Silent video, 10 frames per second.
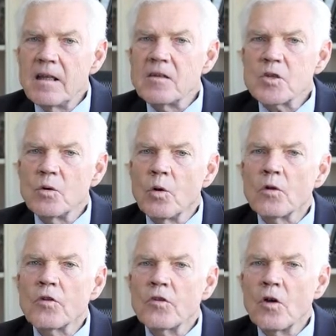is
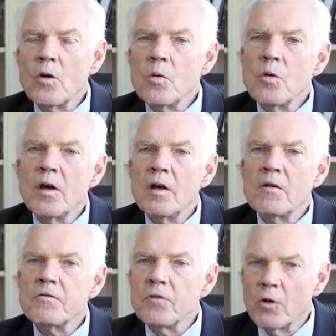
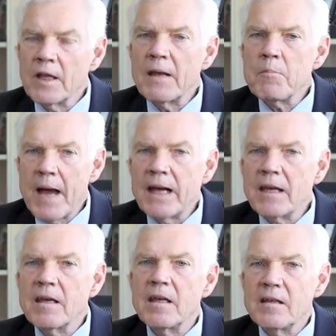also falling
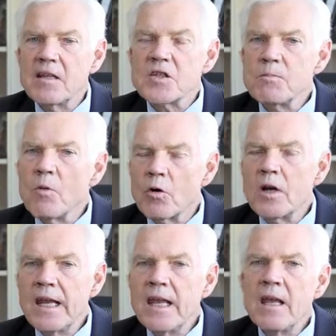back this
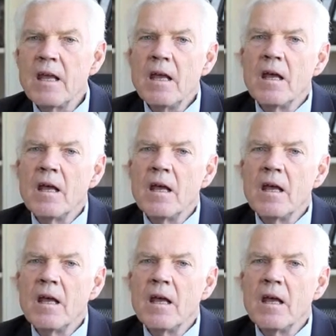morning